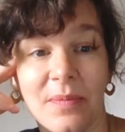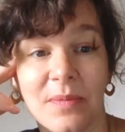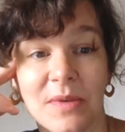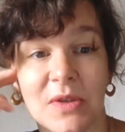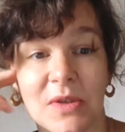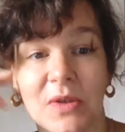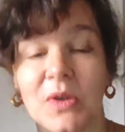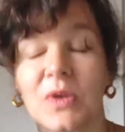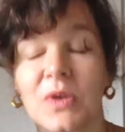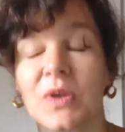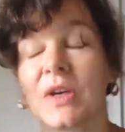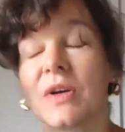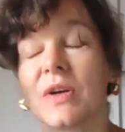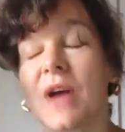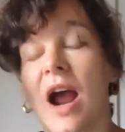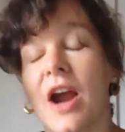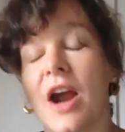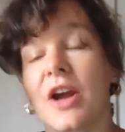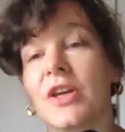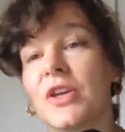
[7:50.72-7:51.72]
So you
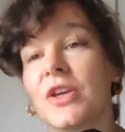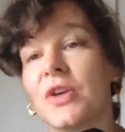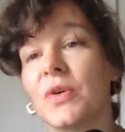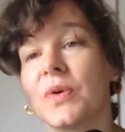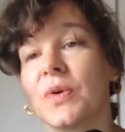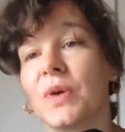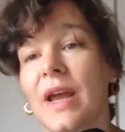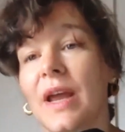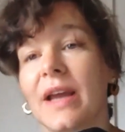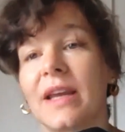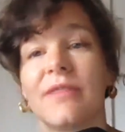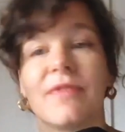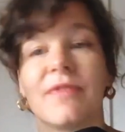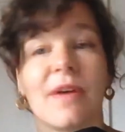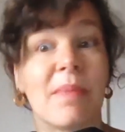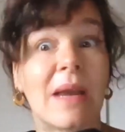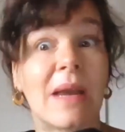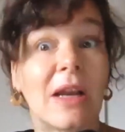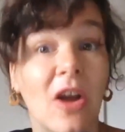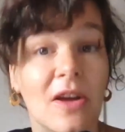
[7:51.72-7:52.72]
could argue, like, if
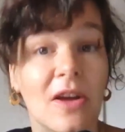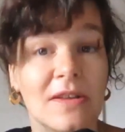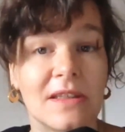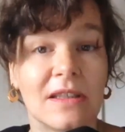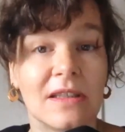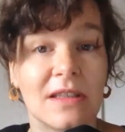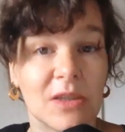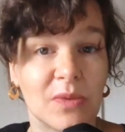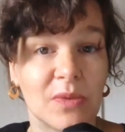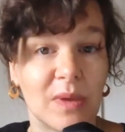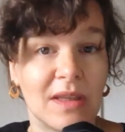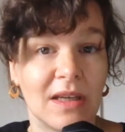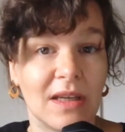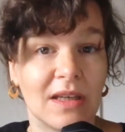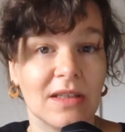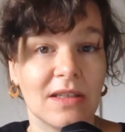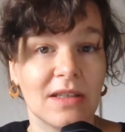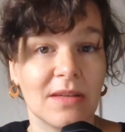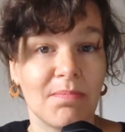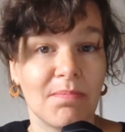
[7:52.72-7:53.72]
I may gloss it this way,
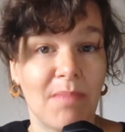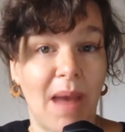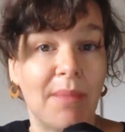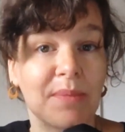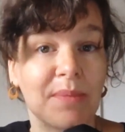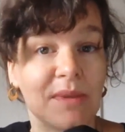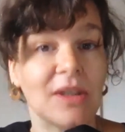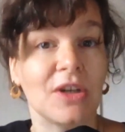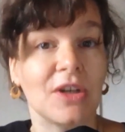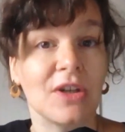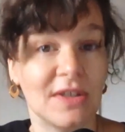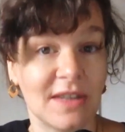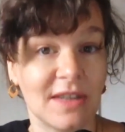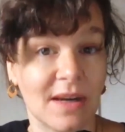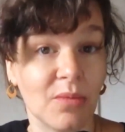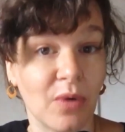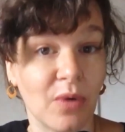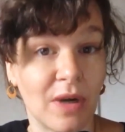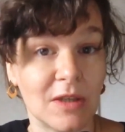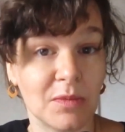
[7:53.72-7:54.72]
that maps are in
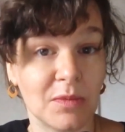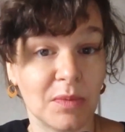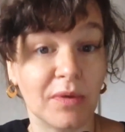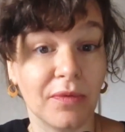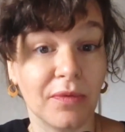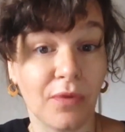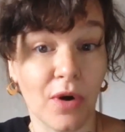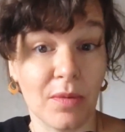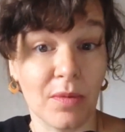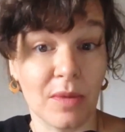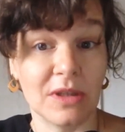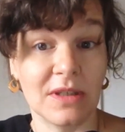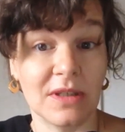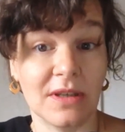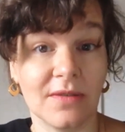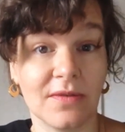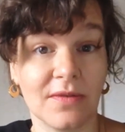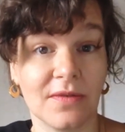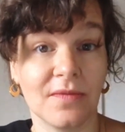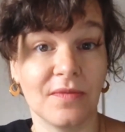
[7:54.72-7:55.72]
some ways
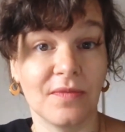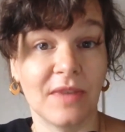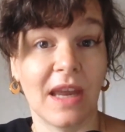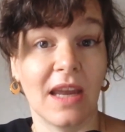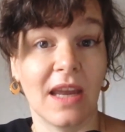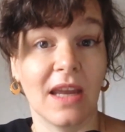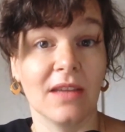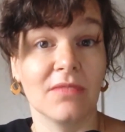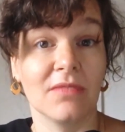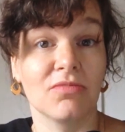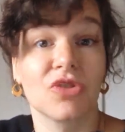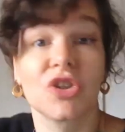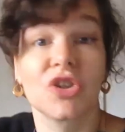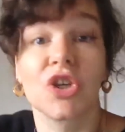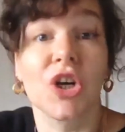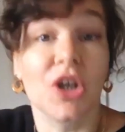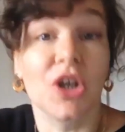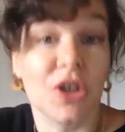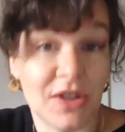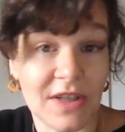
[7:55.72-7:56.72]
performative. They
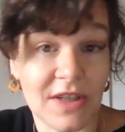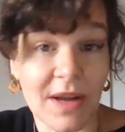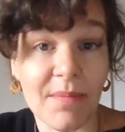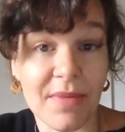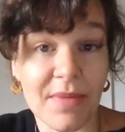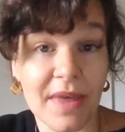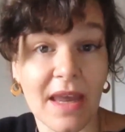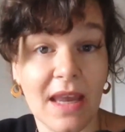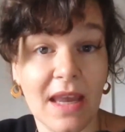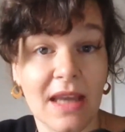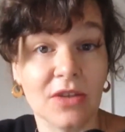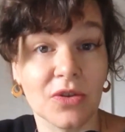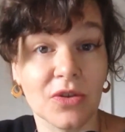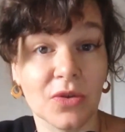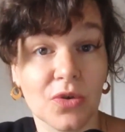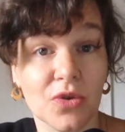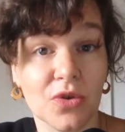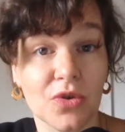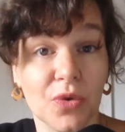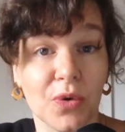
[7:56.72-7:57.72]
turn something
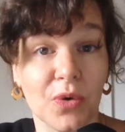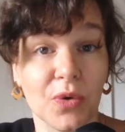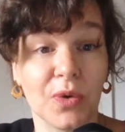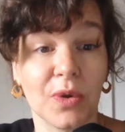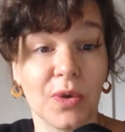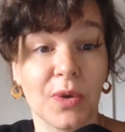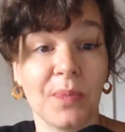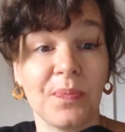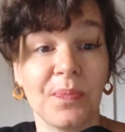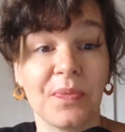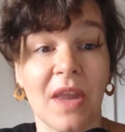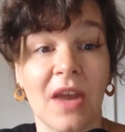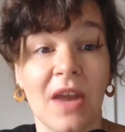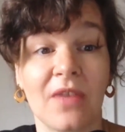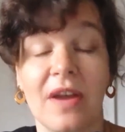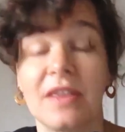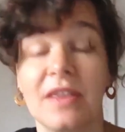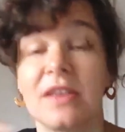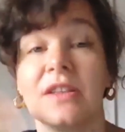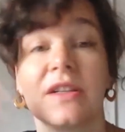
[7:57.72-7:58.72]
into truth
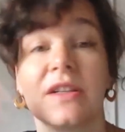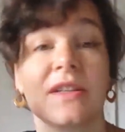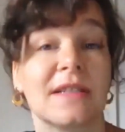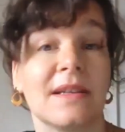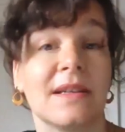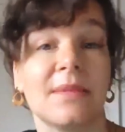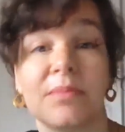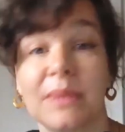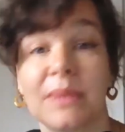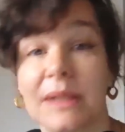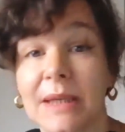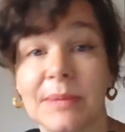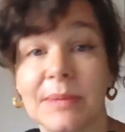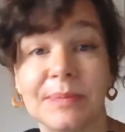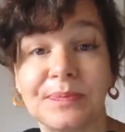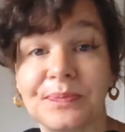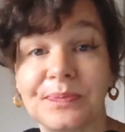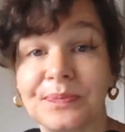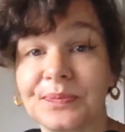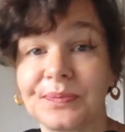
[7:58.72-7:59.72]
rather than
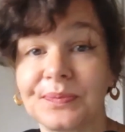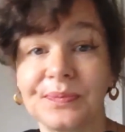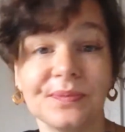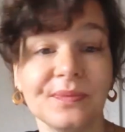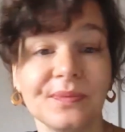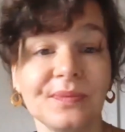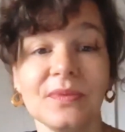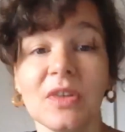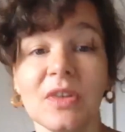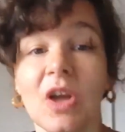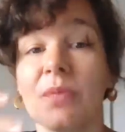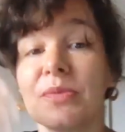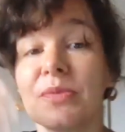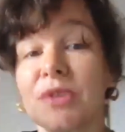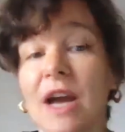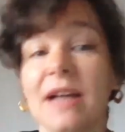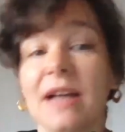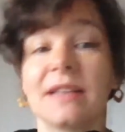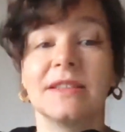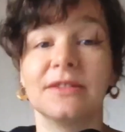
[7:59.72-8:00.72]
simply
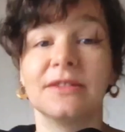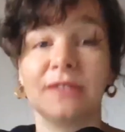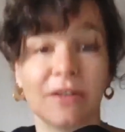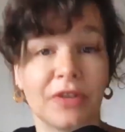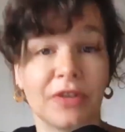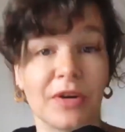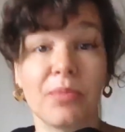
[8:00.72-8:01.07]
objectively